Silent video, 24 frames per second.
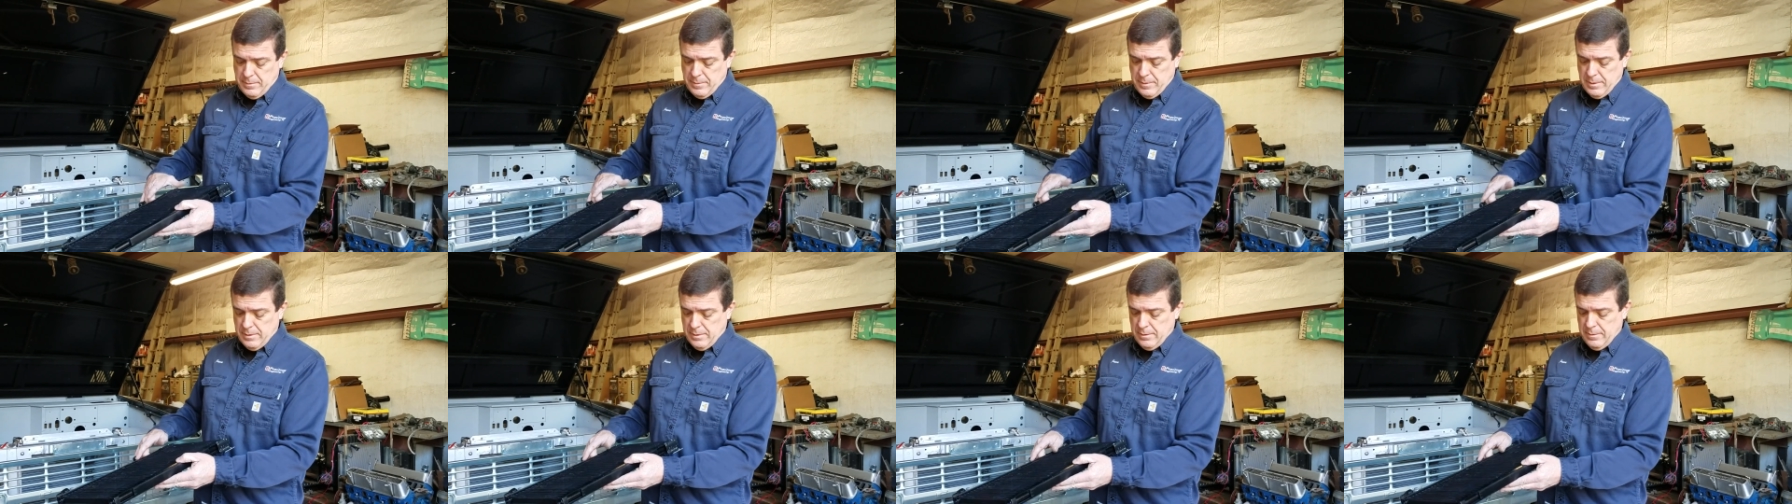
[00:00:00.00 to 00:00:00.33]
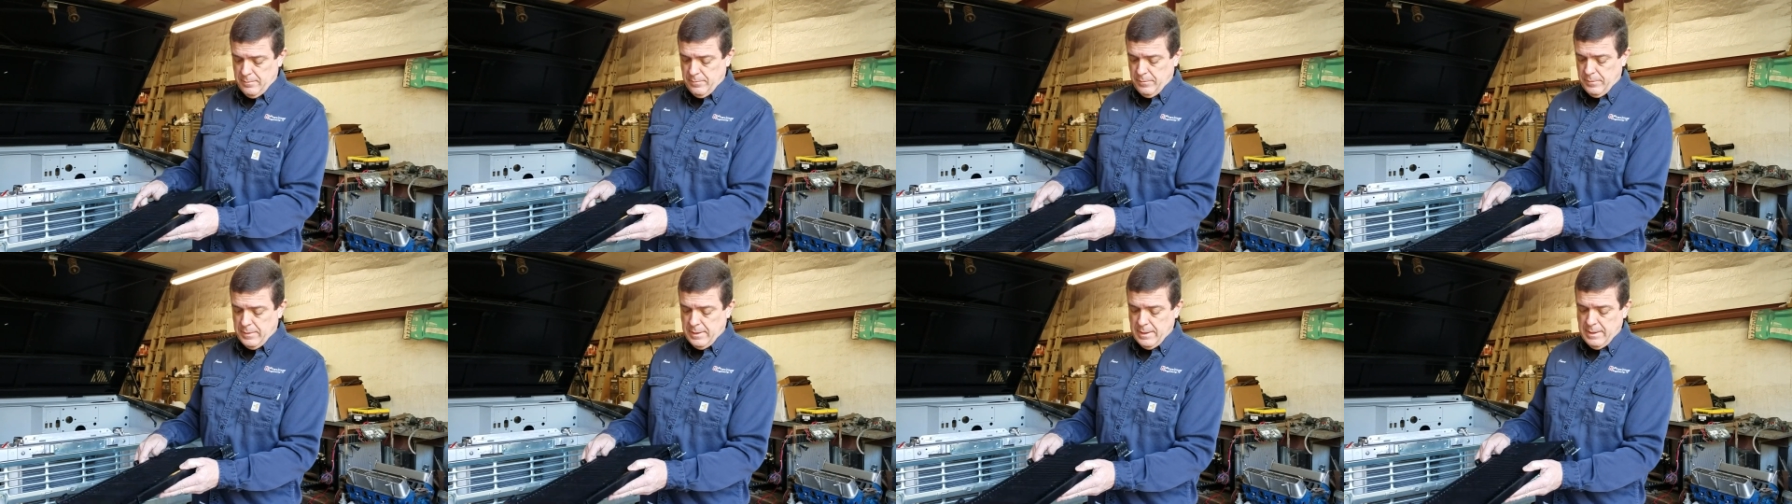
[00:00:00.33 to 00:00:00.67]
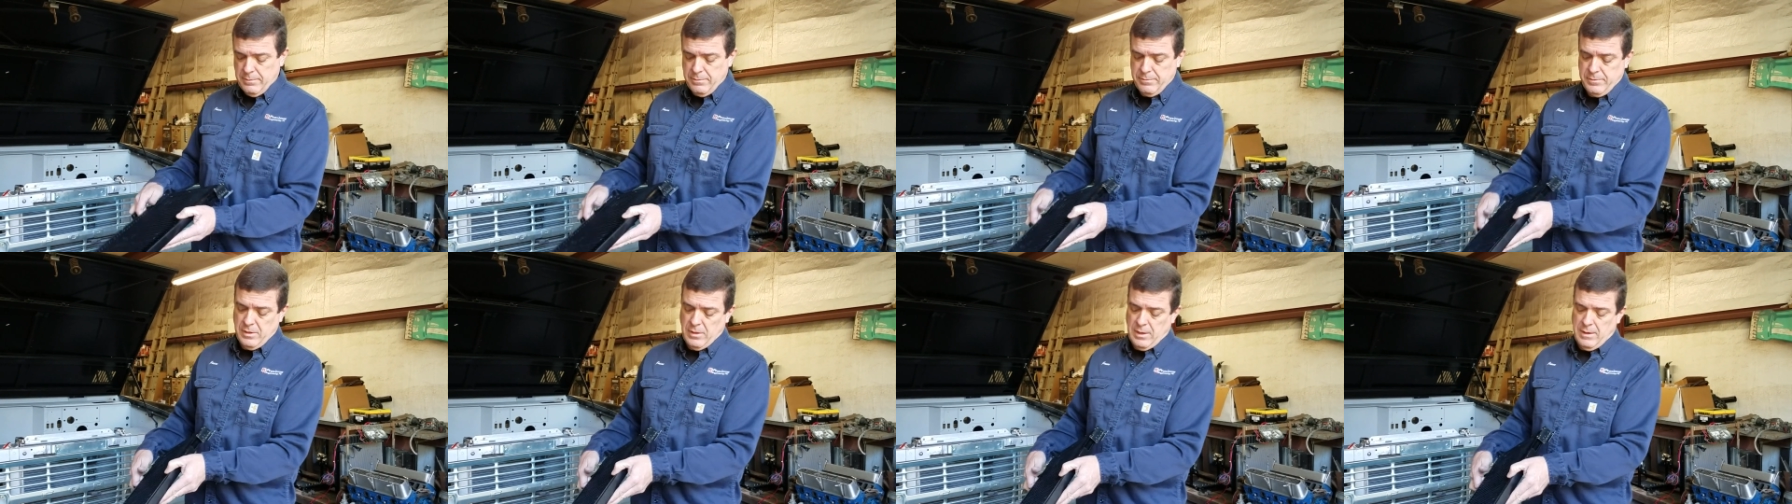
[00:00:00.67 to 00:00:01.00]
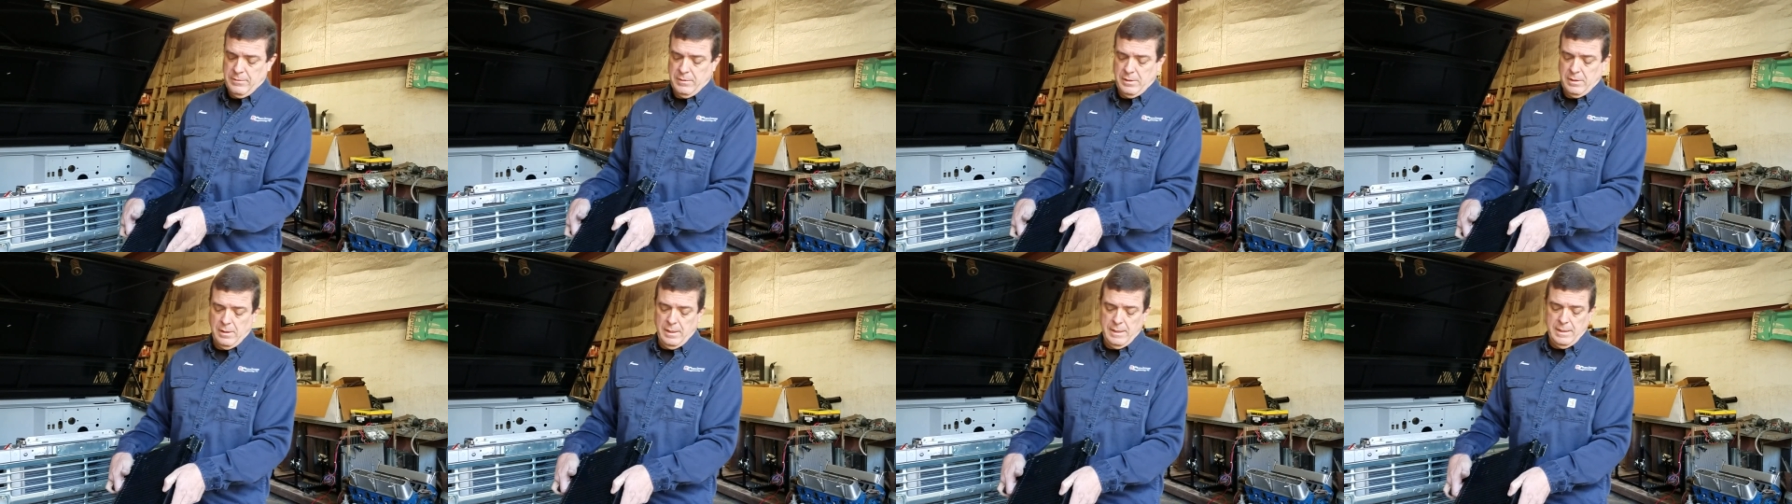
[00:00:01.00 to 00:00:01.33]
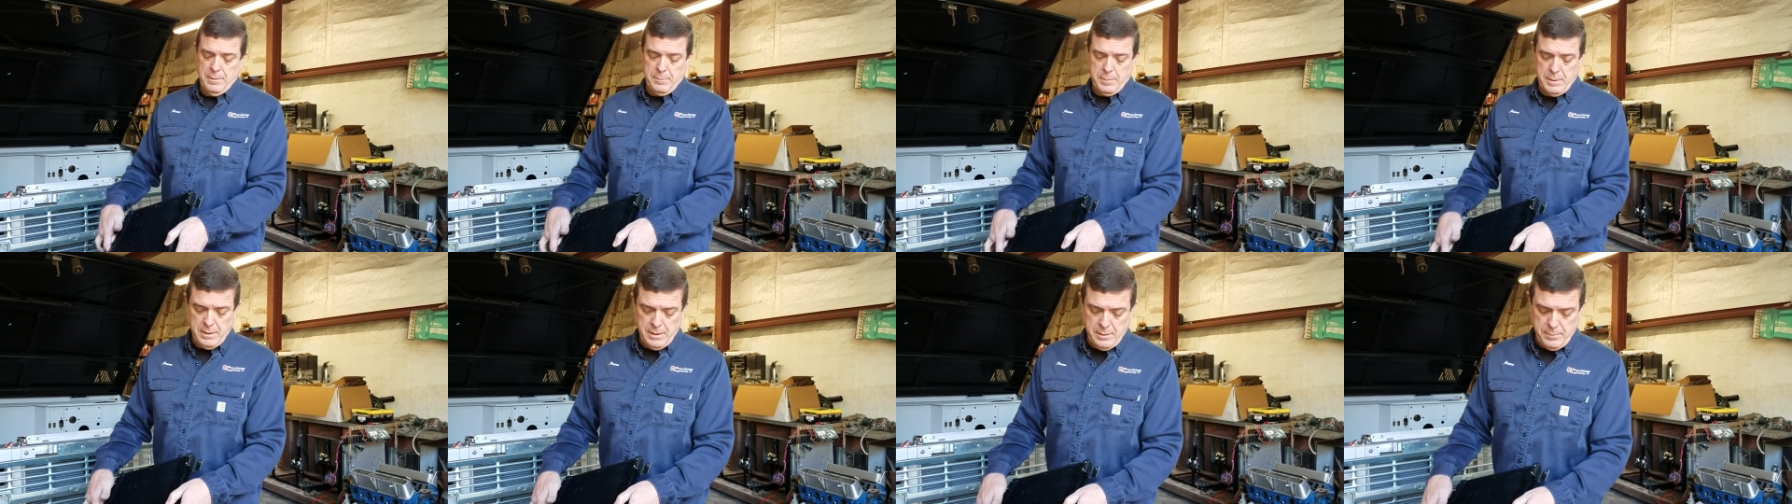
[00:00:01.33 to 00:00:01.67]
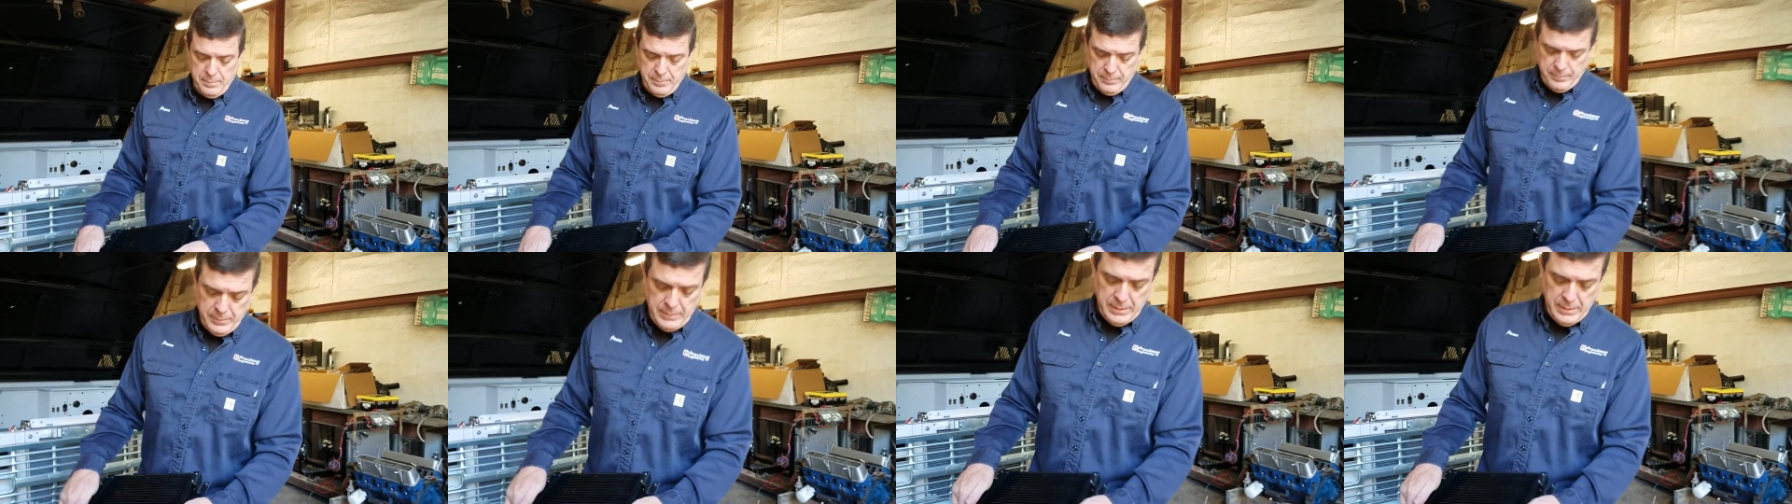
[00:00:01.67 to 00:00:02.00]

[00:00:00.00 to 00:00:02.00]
um, I still have to clean them up.